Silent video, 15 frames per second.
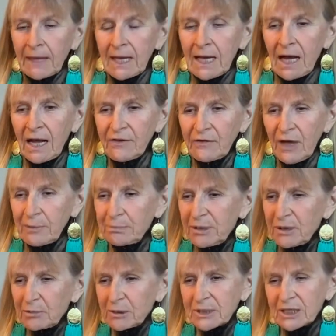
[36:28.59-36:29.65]
I've had
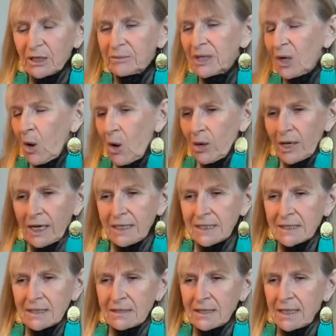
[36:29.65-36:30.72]
people tell me all kinds
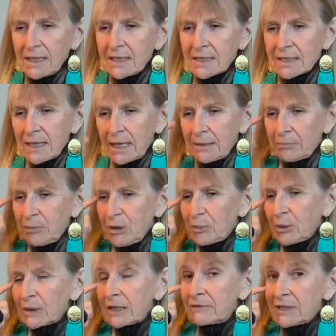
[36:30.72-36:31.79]
of things, like
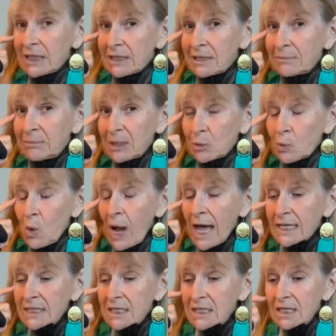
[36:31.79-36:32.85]
people living in the
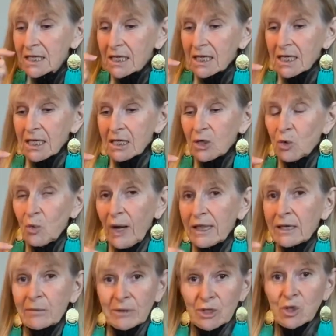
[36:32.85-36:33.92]
Midwest who, when
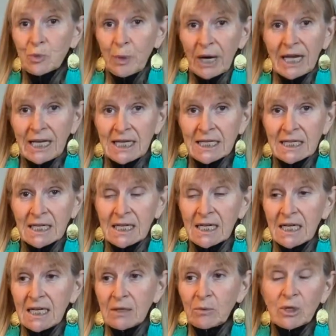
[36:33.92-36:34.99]
they were spraying,
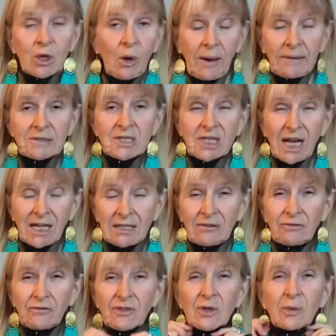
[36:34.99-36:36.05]
would go outside and
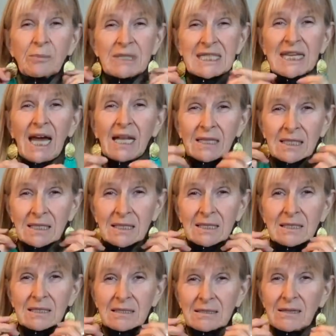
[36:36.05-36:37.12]
feel metallic,
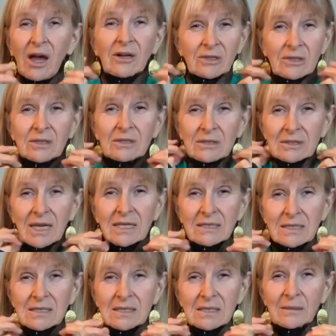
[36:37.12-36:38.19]
not good,
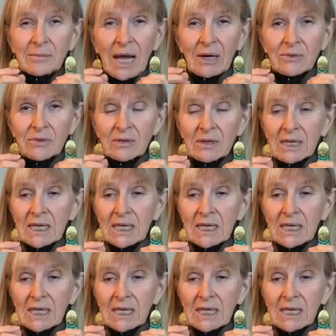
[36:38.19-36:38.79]
taste in their mouth.